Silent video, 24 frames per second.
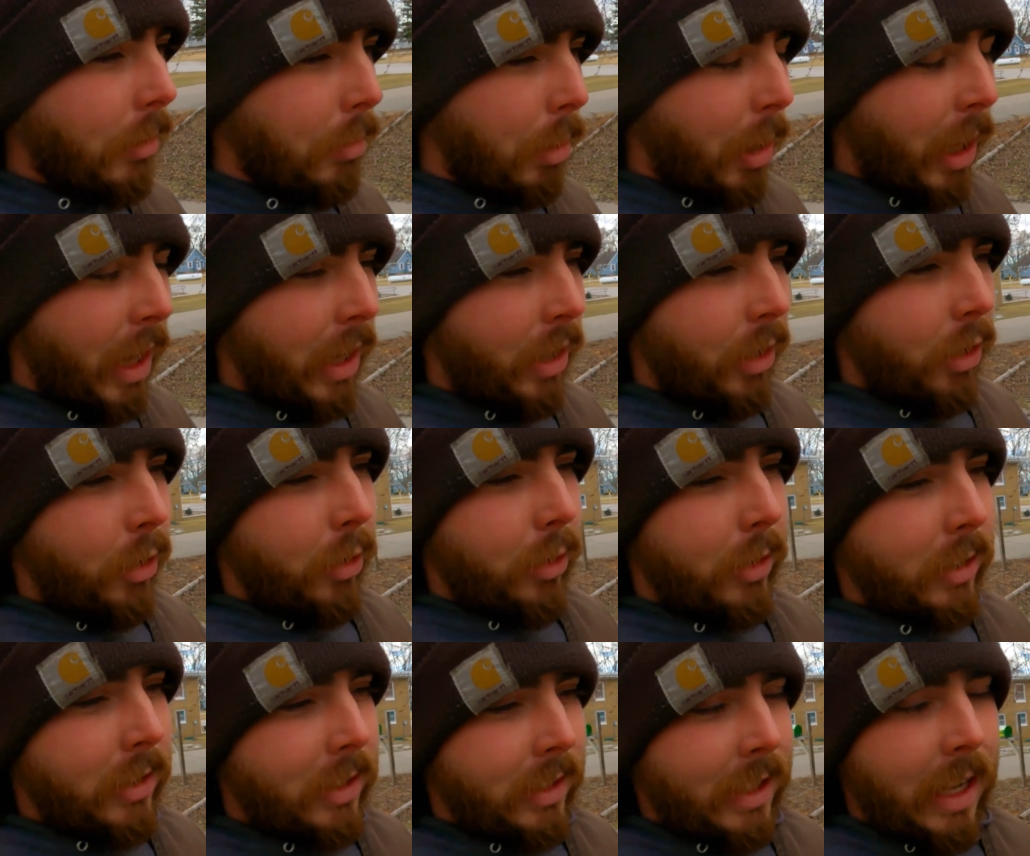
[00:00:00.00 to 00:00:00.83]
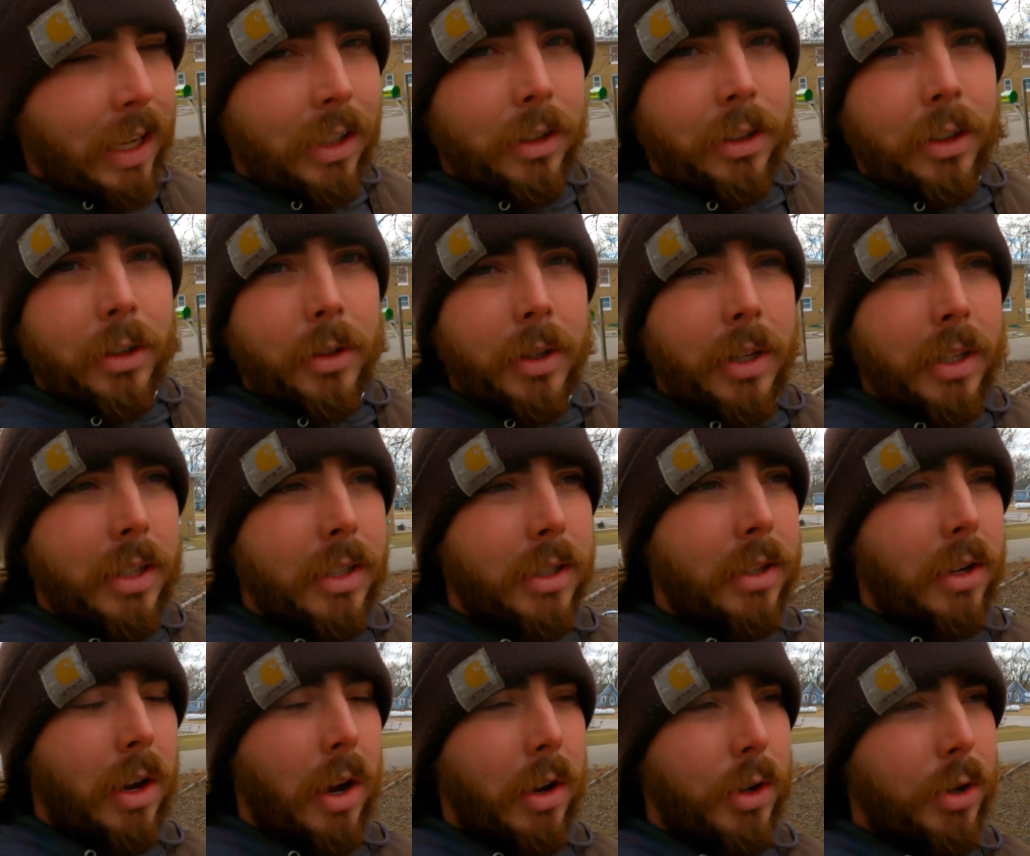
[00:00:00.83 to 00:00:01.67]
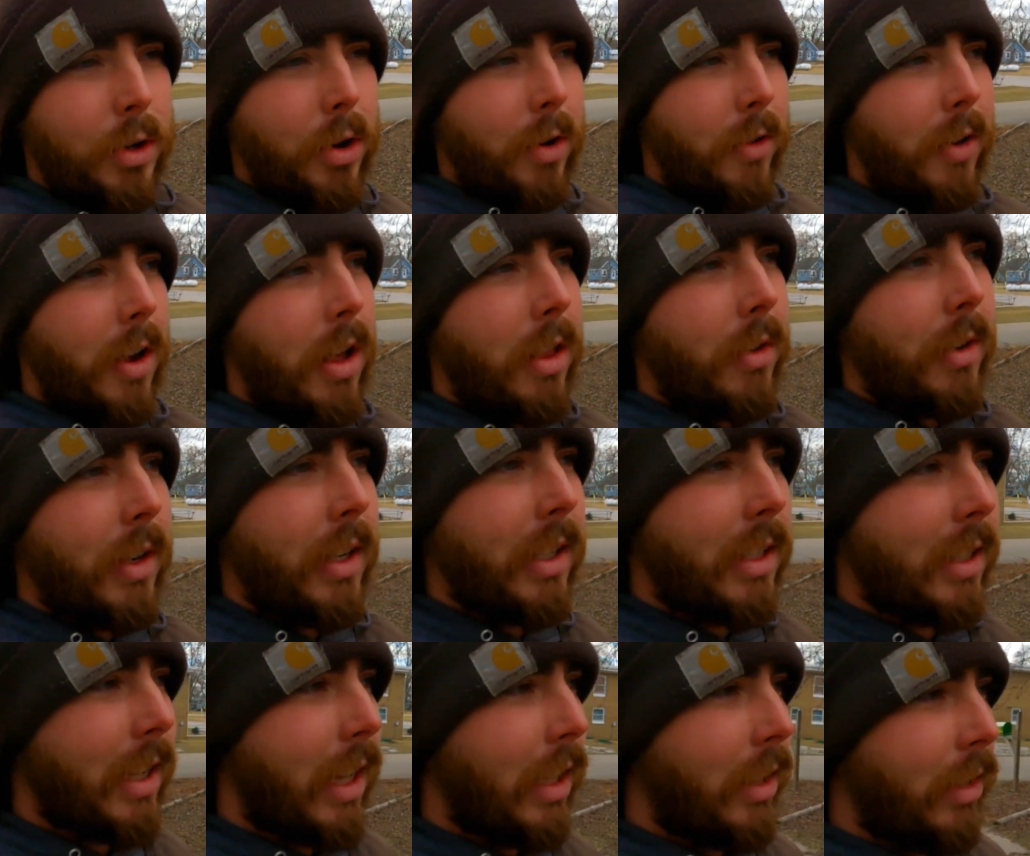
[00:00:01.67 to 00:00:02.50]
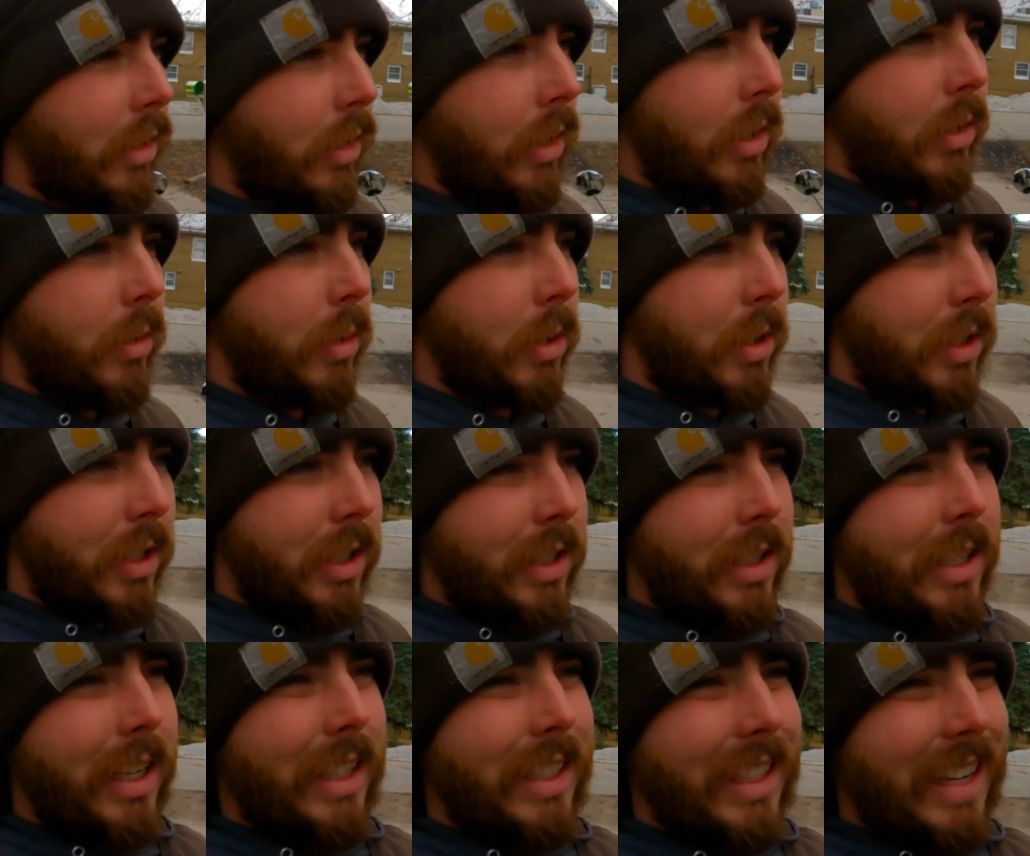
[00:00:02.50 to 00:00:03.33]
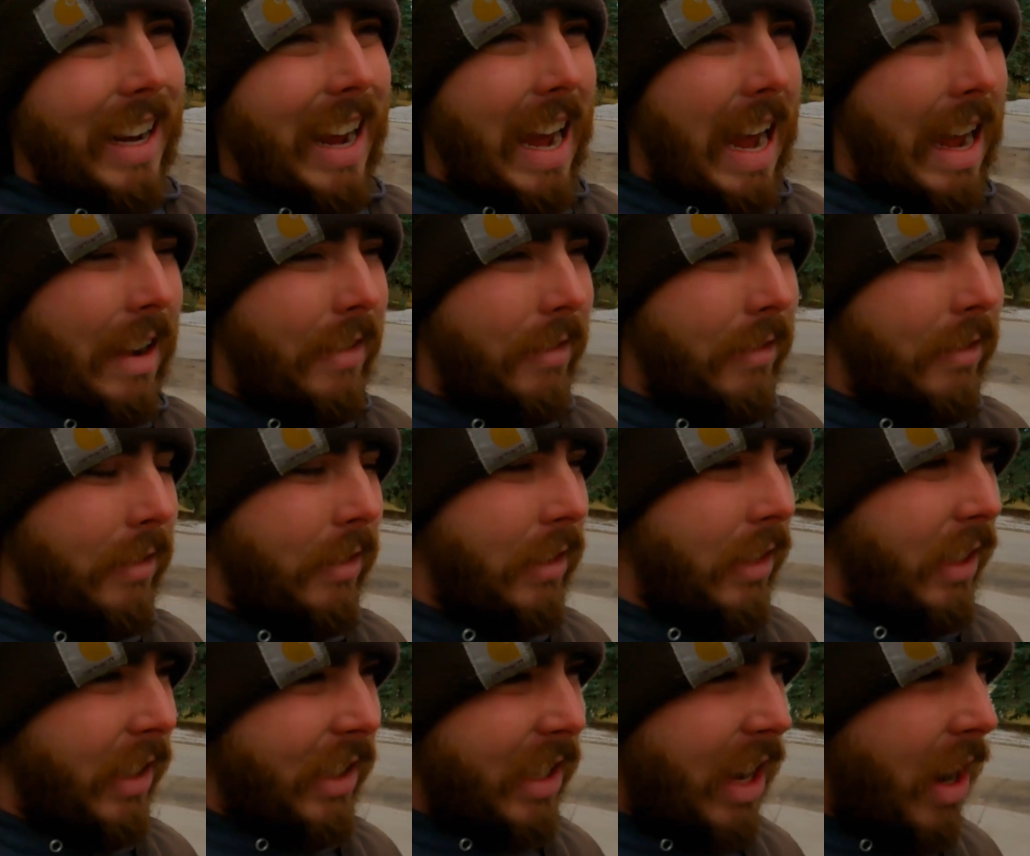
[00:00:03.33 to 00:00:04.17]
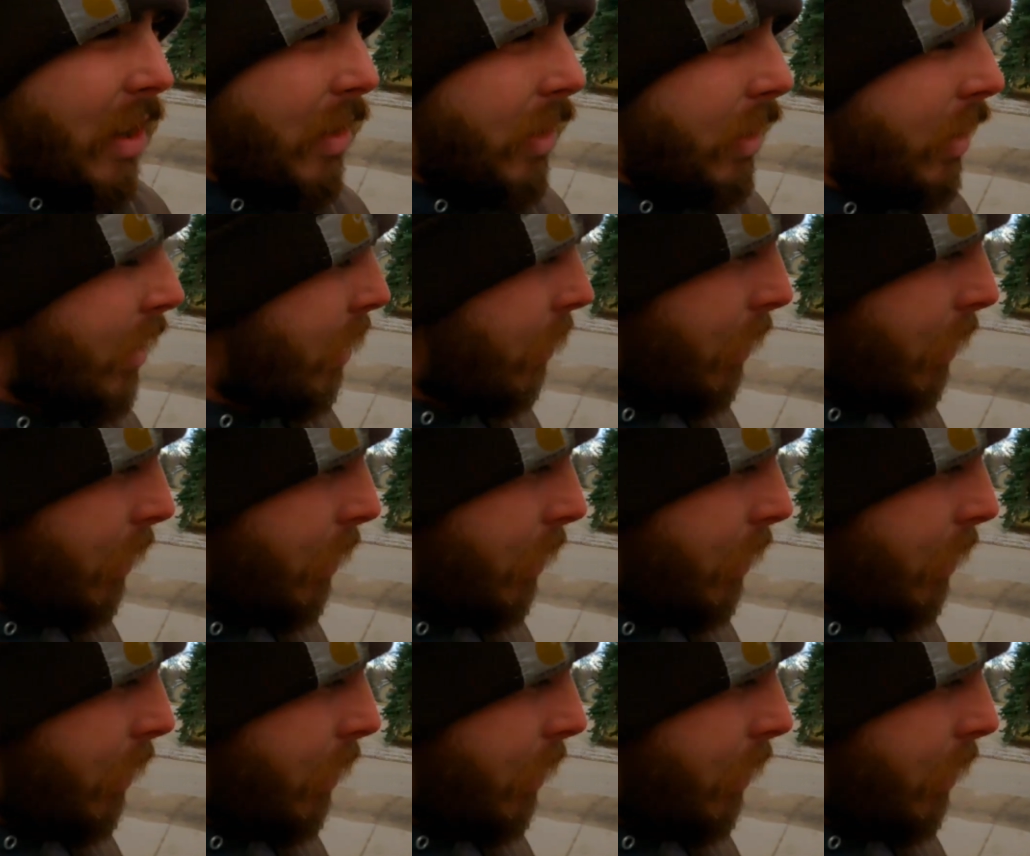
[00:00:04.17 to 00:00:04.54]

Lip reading: brand new in St. Louis, so I drove all the way to St. Louis, which is 6 hours,